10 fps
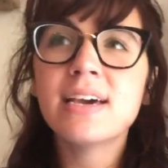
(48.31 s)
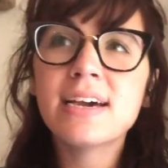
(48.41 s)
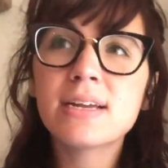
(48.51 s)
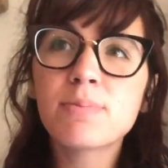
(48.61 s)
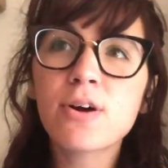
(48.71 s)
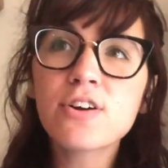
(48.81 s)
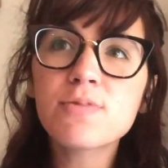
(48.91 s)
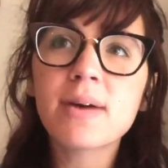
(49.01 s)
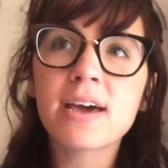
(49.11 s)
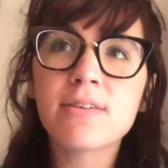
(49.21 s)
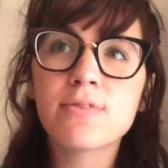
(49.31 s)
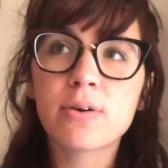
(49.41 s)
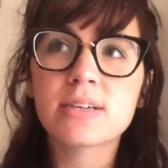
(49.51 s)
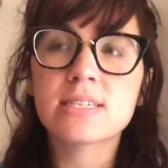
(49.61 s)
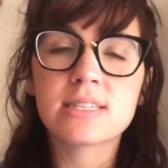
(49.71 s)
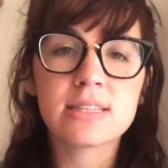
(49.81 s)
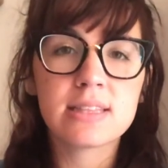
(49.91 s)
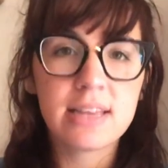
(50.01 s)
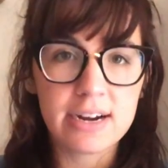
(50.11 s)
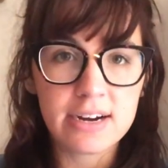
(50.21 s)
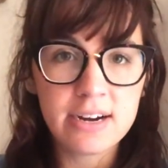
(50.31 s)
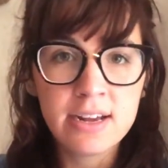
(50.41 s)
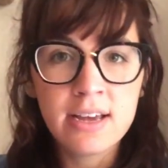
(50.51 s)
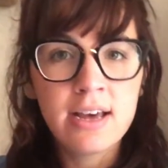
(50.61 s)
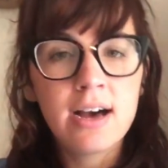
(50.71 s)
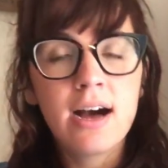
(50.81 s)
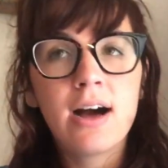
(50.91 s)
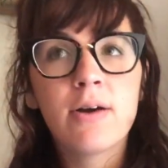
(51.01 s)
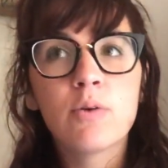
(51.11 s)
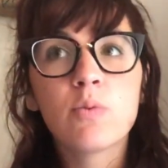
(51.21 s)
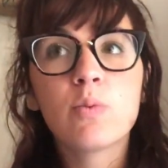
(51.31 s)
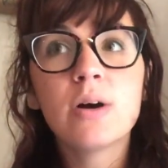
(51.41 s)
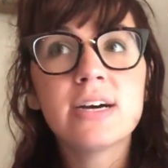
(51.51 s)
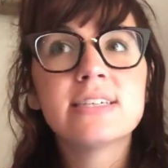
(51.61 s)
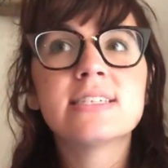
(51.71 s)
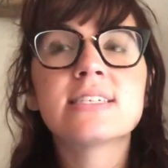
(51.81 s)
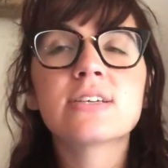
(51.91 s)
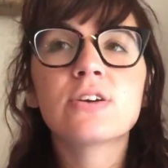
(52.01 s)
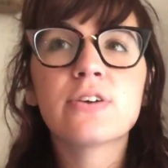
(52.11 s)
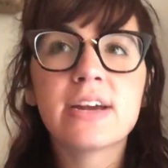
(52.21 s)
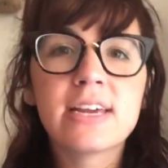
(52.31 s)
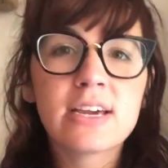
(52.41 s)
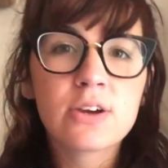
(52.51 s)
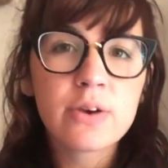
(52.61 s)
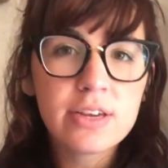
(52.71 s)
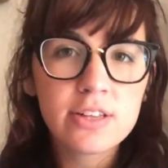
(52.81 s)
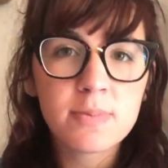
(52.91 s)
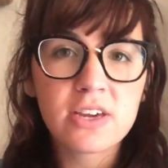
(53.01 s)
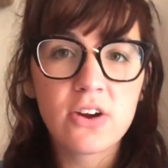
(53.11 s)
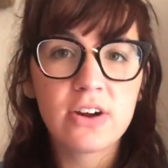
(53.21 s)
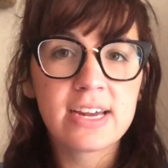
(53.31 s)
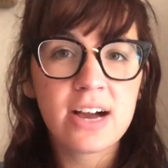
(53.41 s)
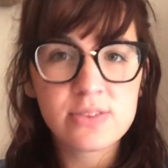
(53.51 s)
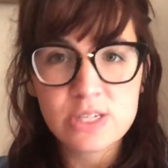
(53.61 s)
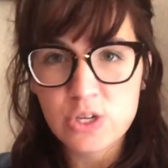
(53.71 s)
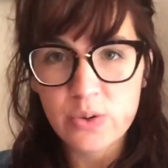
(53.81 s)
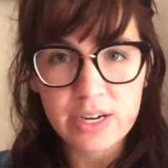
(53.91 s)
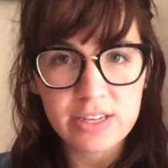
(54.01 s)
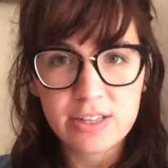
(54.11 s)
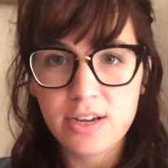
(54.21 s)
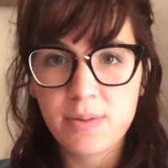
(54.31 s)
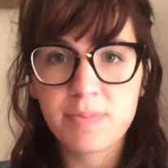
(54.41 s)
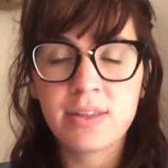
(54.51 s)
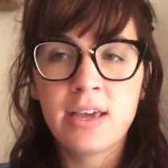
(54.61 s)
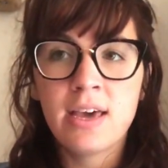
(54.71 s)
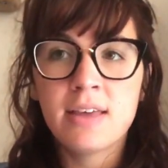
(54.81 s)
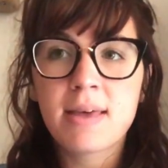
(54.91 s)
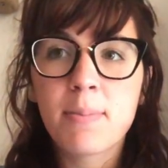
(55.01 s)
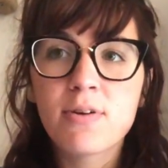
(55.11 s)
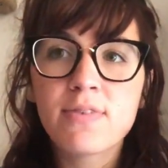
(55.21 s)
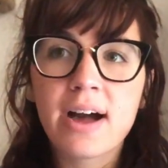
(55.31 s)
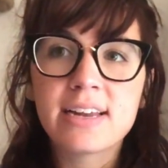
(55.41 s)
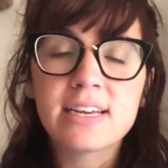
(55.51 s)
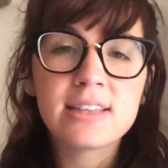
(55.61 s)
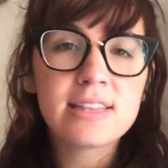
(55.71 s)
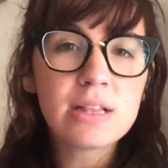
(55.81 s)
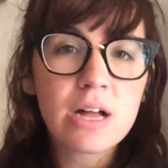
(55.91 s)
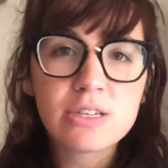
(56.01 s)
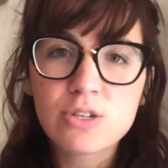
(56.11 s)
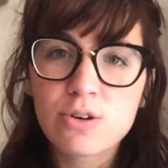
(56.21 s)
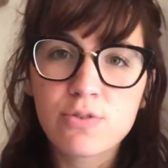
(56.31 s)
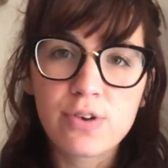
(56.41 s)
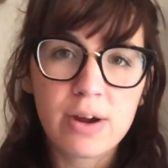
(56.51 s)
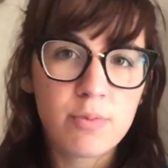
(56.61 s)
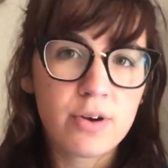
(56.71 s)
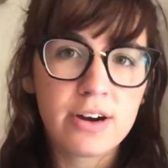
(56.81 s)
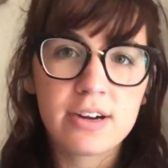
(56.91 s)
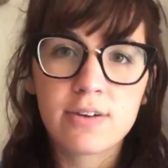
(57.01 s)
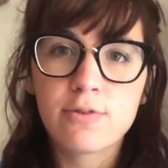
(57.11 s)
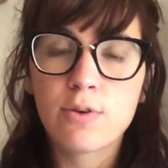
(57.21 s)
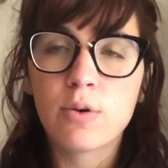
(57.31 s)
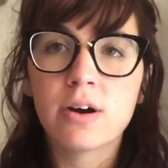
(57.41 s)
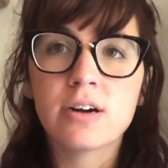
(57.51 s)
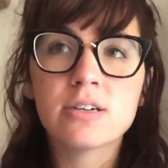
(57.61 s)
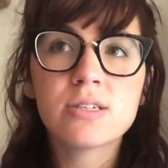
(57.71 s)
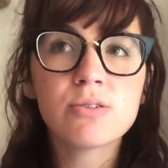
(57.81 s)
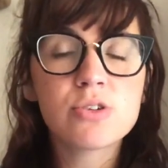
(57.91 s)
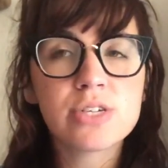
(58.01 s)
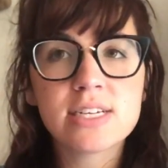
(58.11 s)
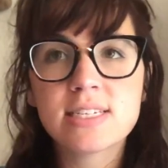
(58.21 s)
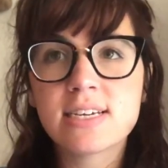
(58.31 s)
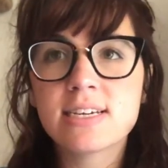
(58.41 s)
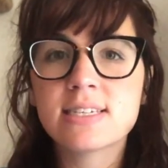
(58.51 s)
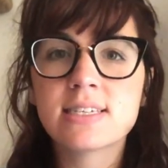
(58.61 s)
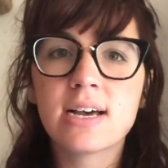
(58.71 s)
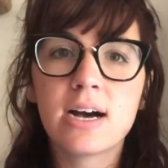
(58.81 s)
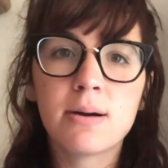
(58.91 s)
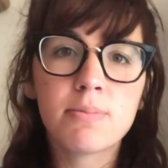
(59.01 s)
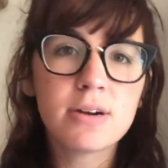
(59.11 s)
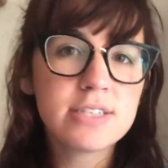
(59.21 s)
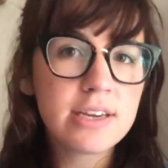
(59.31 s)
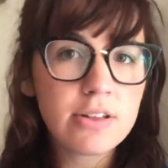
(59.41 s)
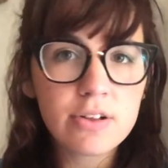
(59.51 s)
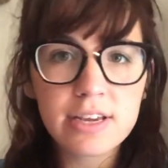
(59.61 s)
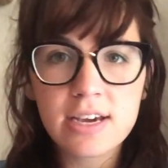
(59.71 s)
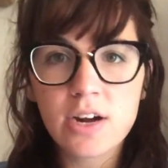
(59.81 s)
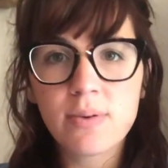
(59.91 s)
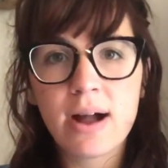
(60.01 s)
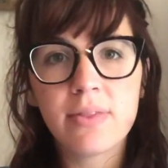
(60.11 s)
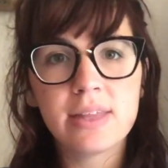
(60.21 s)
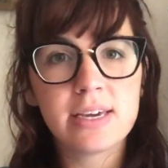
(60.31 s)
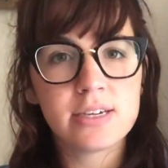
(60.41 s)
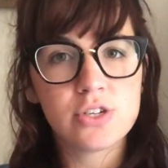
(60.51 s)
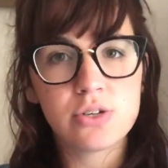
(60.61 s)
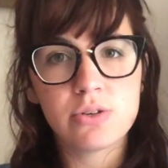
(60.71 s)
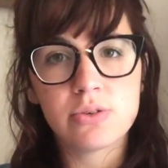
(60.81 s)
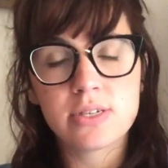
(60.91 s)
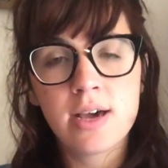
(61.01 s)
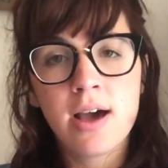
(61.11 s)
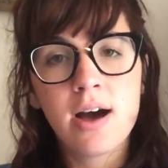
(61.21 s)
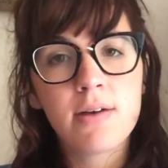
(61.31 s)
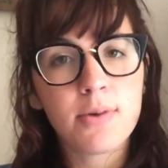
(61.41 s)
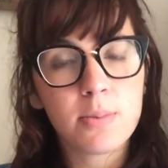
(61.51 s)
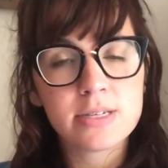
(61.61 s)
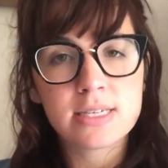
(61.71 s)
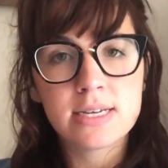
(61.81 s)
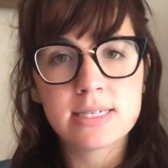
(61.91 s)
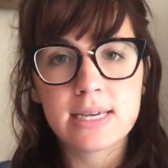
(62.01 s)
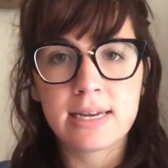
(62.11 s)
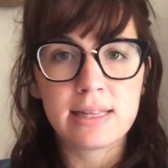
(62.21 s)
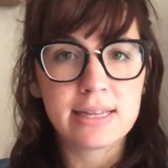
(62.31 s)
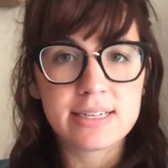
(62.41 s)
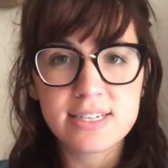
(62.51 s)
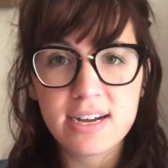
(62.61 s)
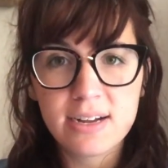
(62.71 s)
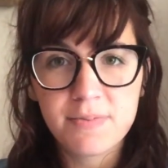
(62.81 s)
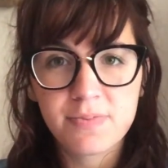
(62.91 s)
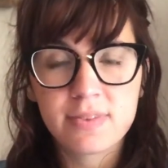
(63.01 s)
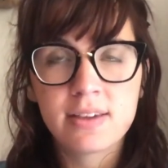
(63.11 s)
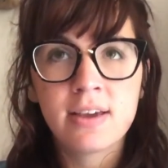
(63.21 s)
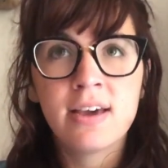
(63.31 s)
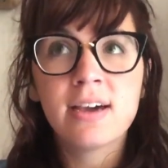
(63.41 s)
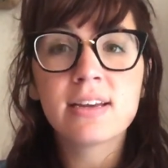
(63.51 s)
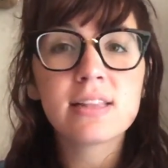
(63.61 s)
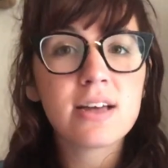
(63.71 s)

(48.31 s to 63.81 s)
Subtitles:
and part of my focus there was creating curriculum and carrying out this curriculum that provided theological framework for social justice, particularly around the issues of homelessness in Atlanta. And I